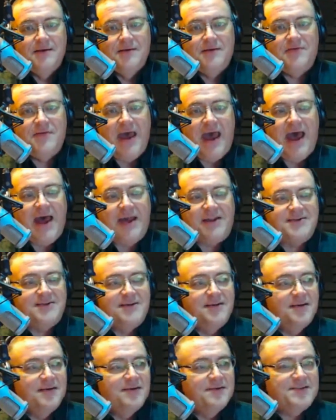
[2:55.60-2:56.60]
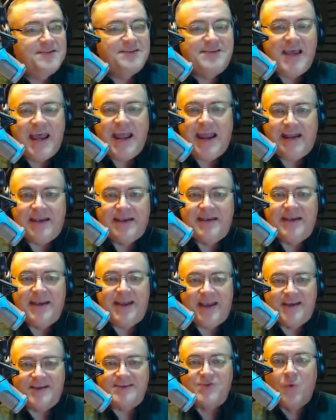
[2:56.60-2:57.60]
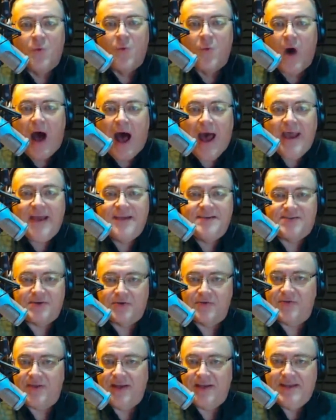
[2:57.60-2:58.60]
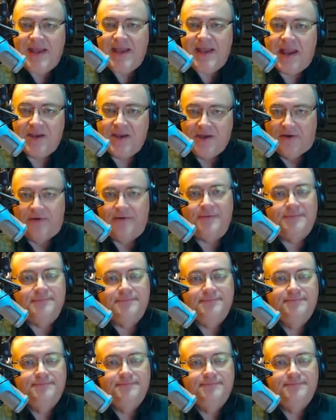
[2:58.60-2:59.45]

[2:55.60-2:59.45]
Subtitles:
that Satan is wiser than Daniel.